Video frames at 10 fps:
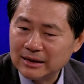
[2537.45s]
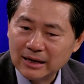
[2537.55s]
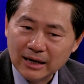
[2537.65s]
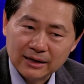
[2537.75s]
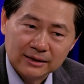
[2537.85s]

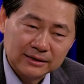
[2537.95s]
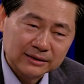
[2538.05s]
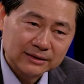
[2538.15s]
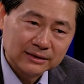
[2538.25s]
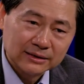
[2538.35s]
and
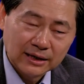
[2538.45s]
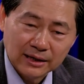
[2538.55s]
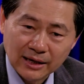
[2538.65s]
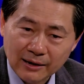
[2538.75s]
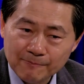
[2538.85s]

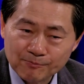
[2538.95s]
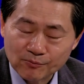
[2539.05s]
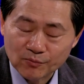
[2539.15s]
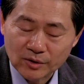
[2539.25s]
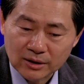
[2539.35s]
then
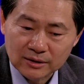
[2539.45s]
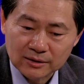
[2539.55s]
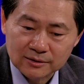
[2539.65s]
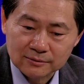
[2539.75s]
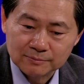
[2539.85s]

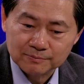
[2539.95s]
to